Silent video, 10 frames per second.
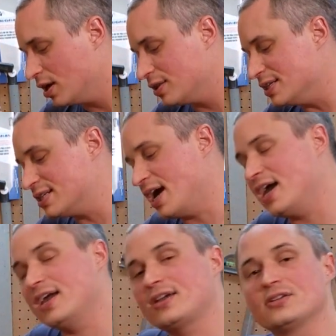The
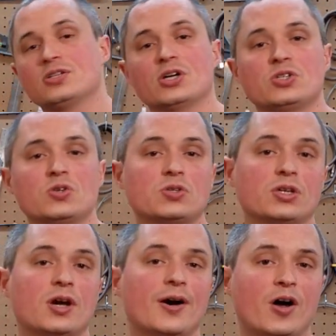tank does
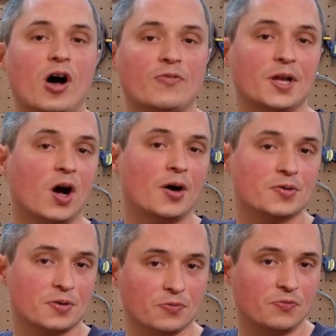usually cut off at
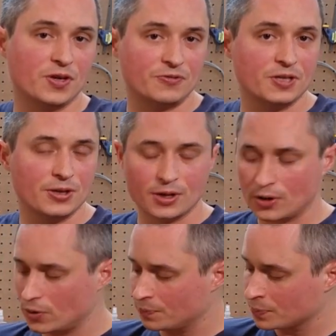150
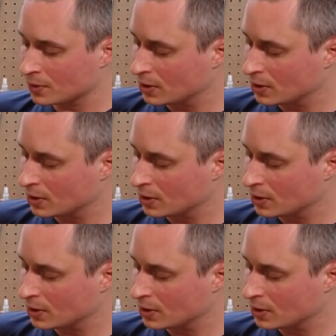though,